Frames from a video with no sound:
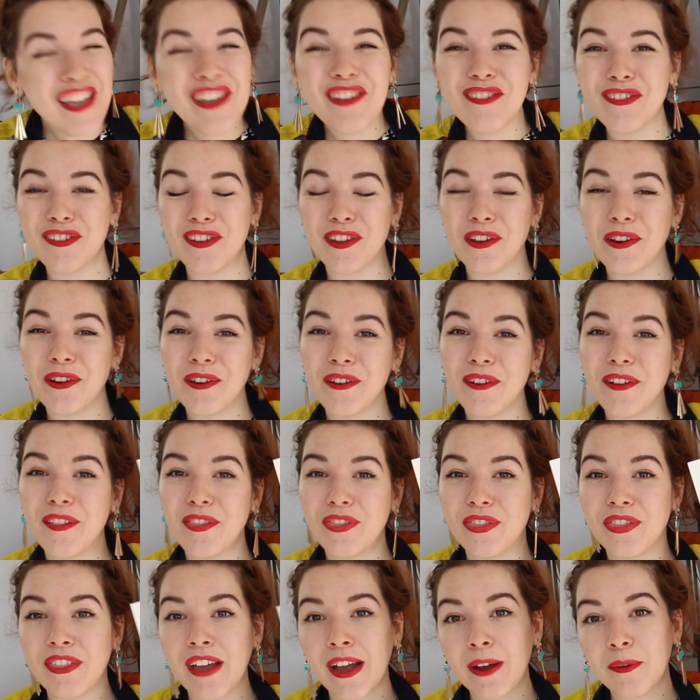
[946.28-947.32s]
So
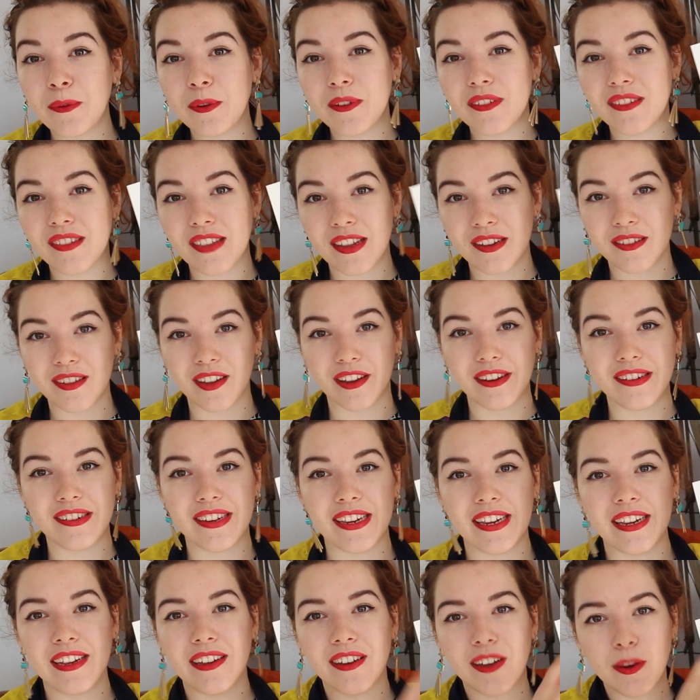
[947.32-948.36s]
that was this
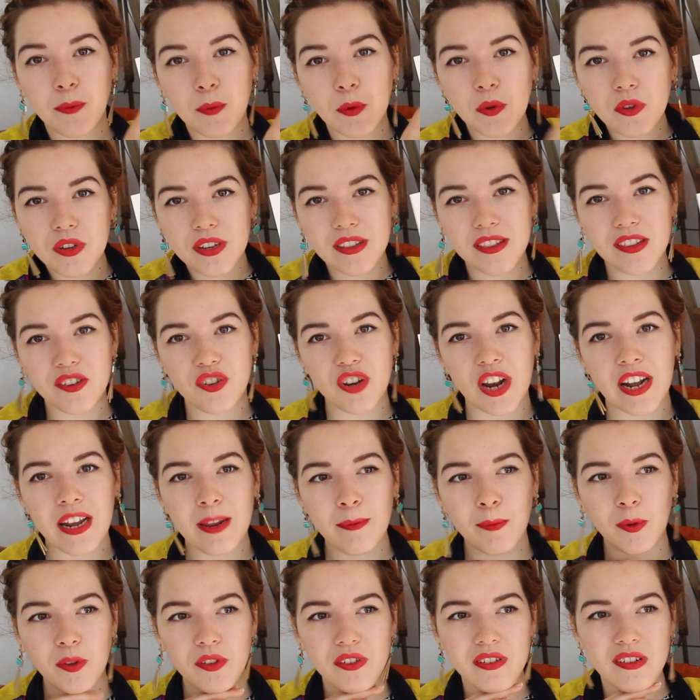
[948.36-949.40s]
idea, and I wanted the
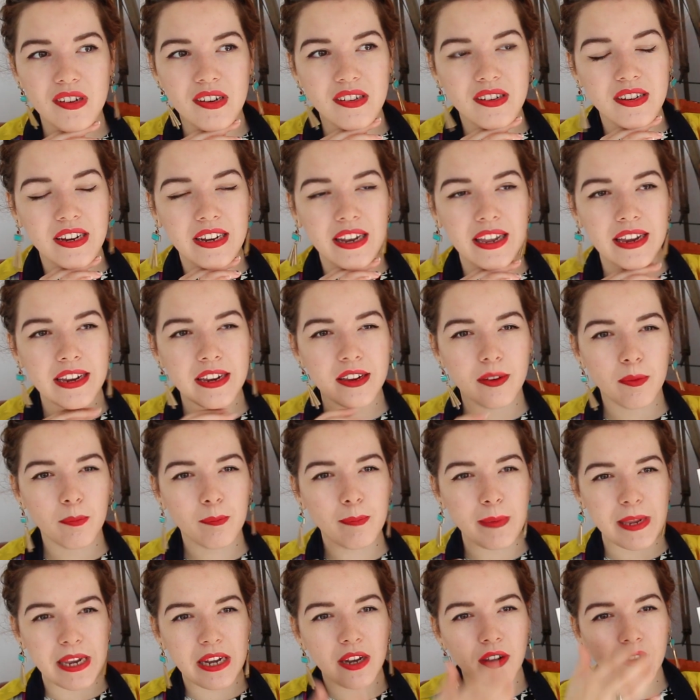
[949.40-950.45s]
jelly monster to
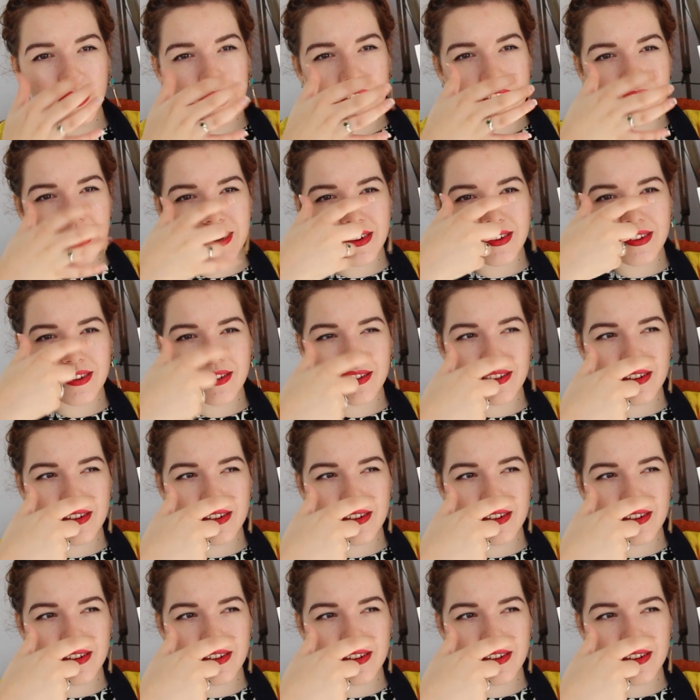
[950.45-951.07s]
like be looking